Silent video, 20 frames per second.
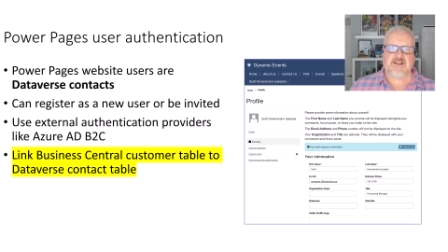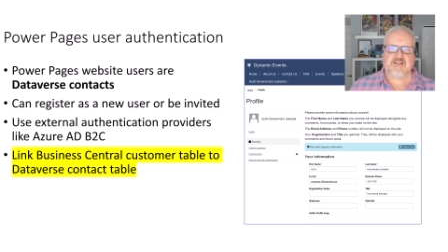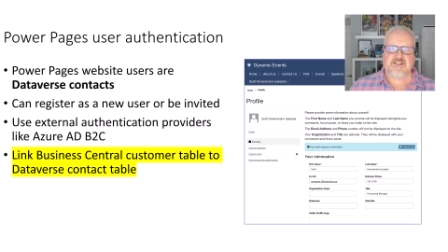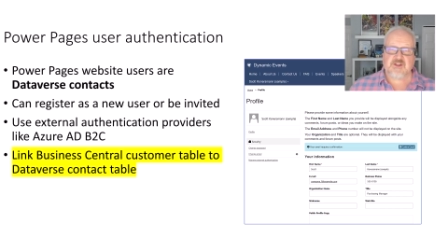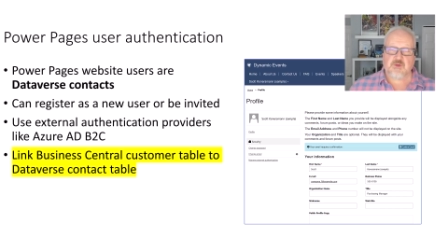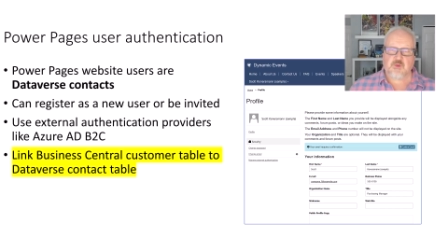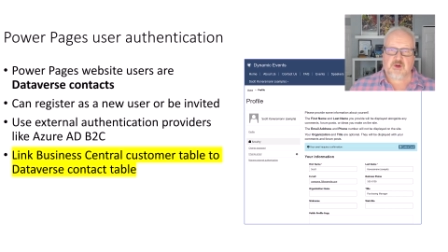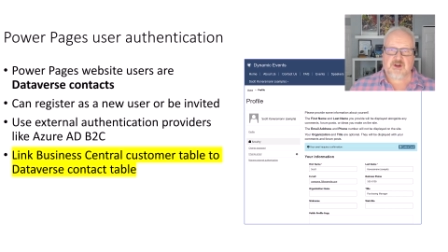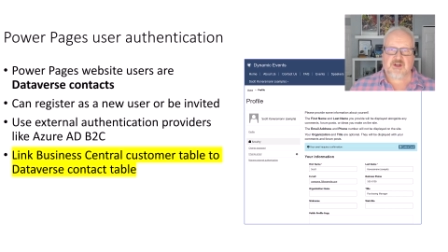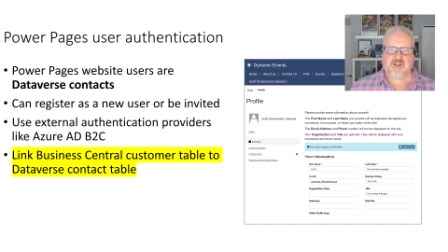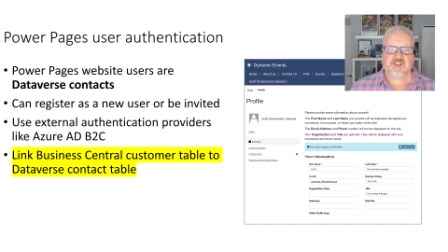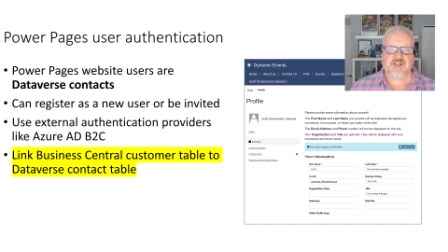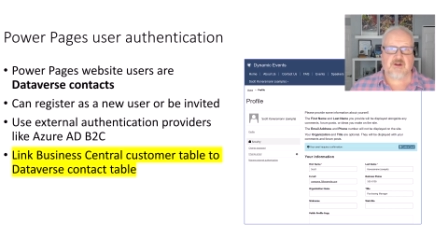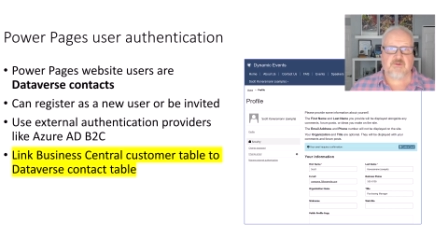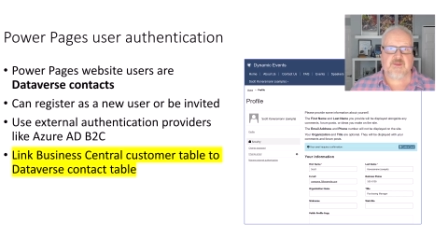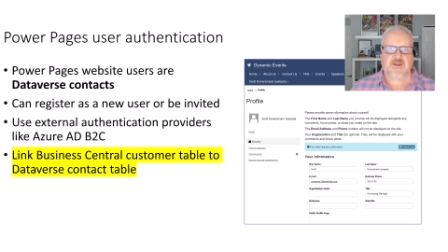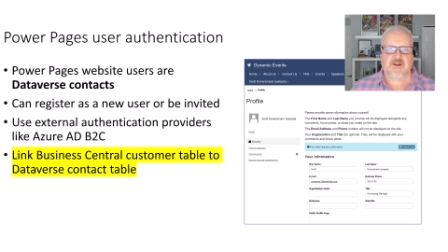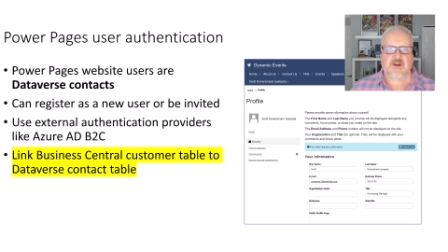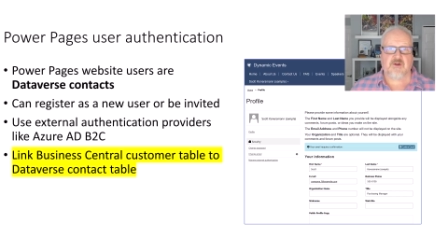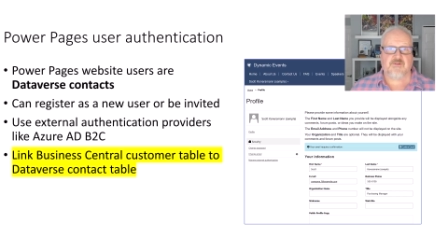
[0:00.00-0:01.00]
I did want to
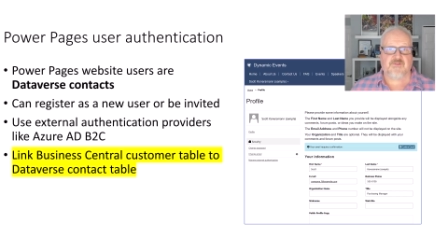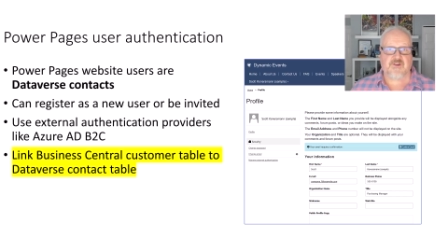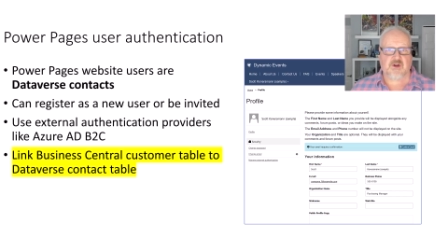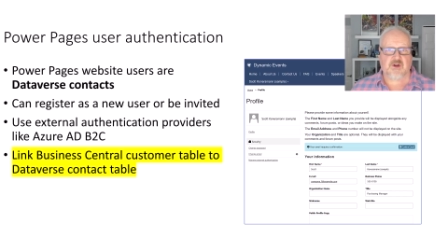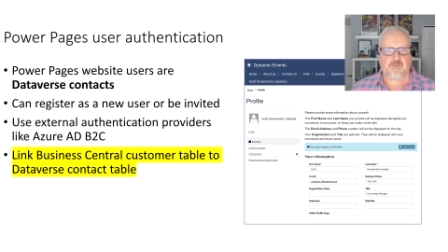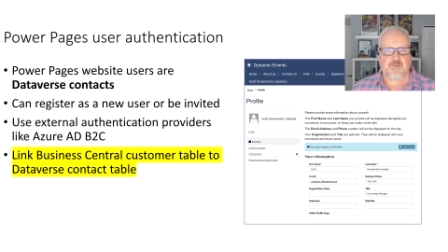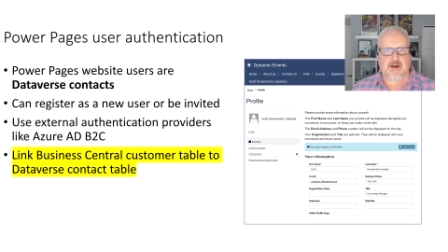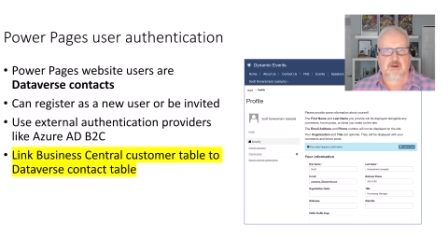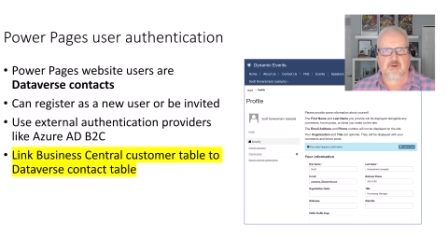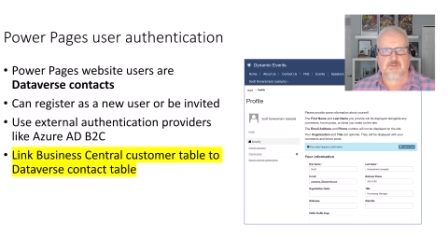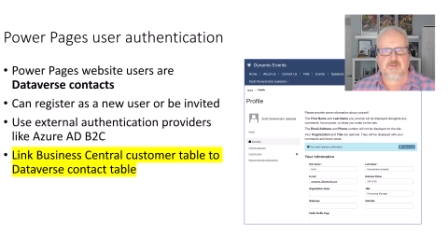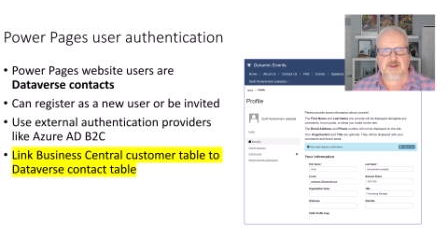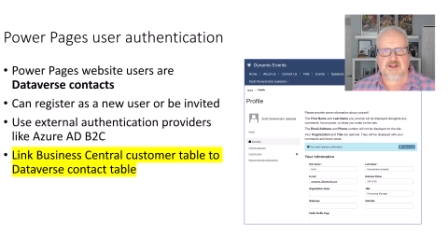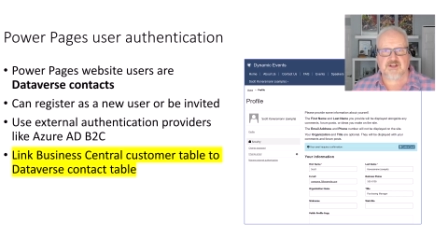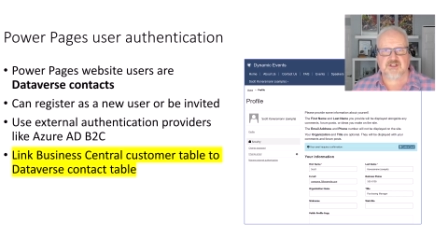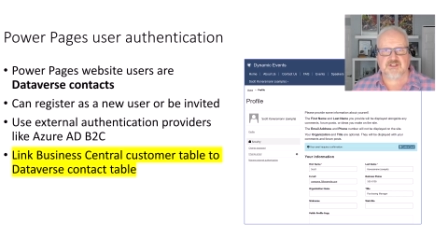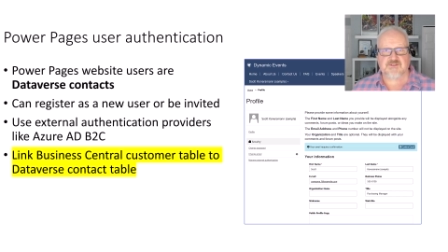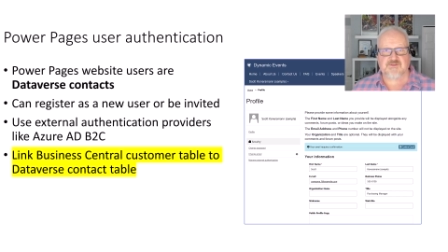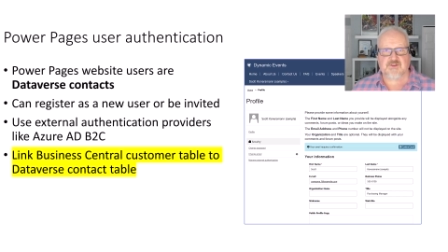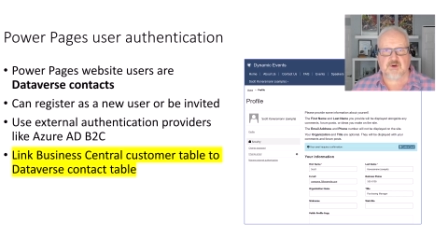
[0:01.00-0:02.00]
shout that out for your Power
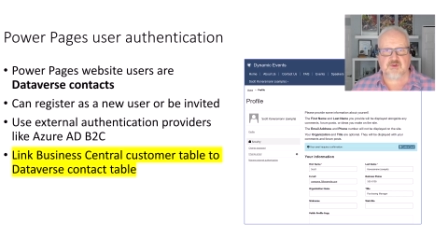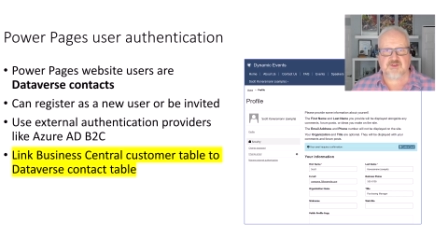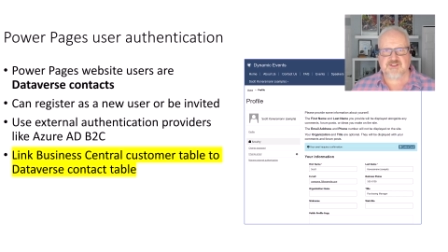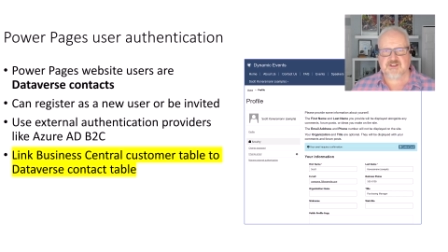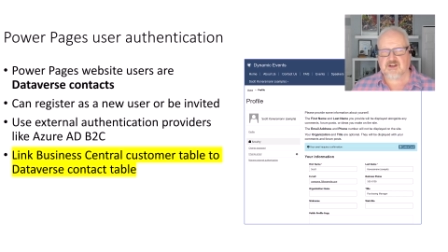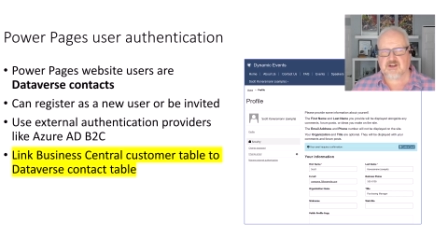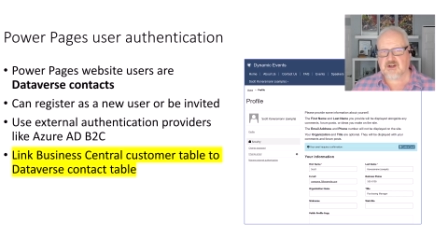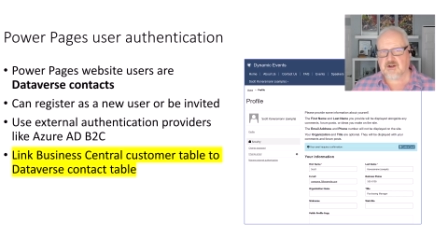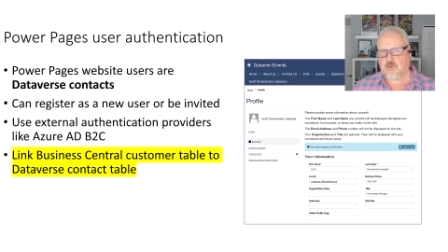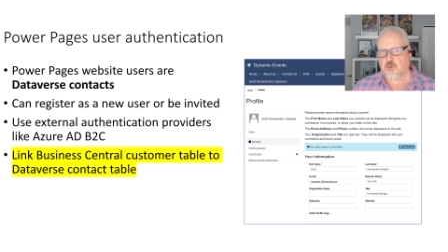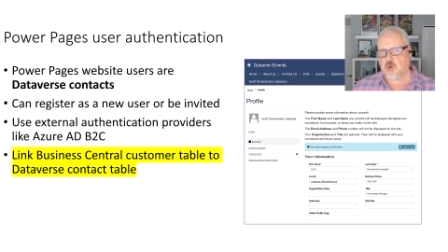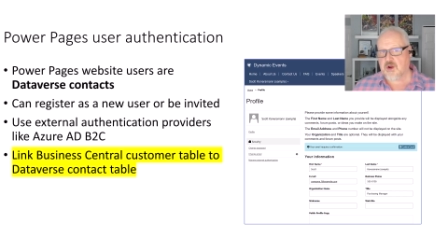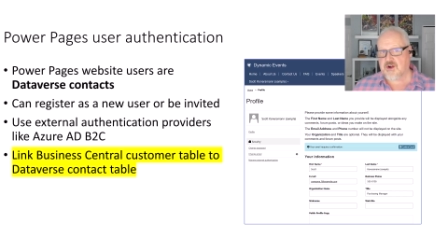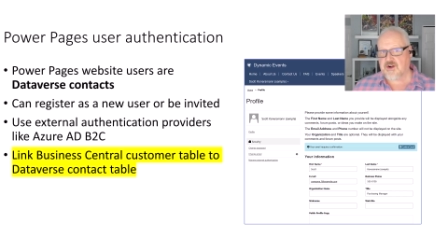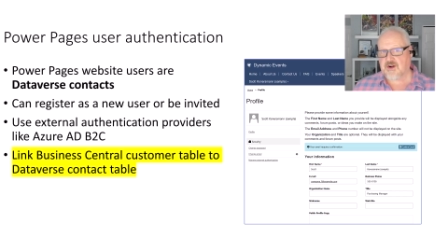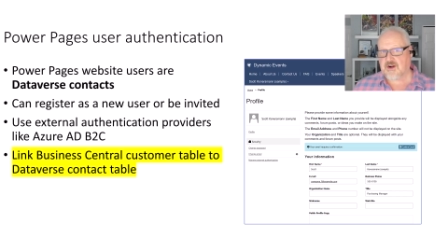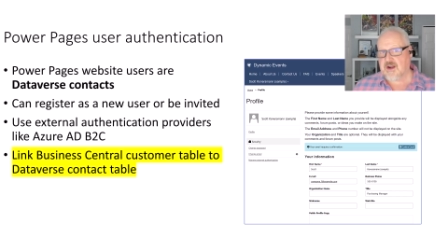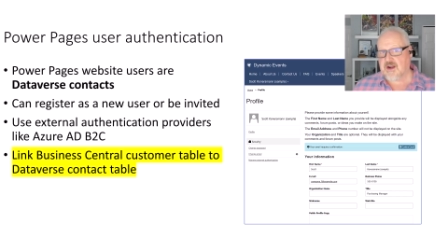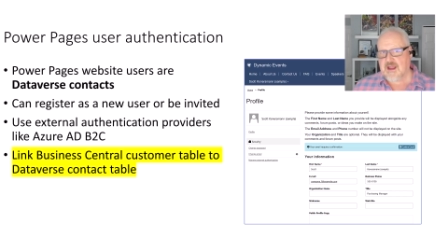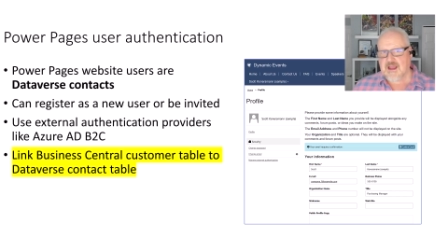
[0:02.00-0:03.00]
Pages folks that are going to
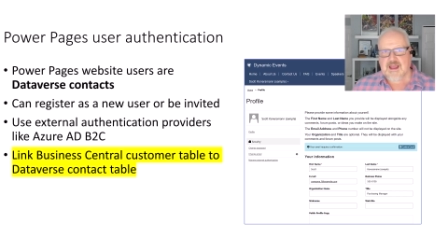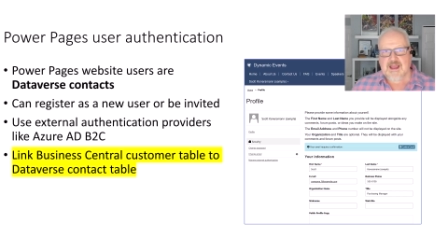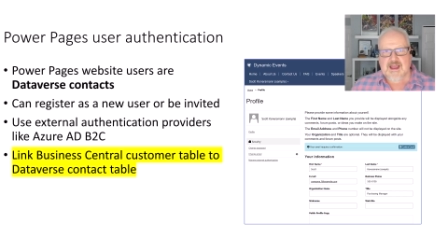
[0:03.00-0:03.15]
wonder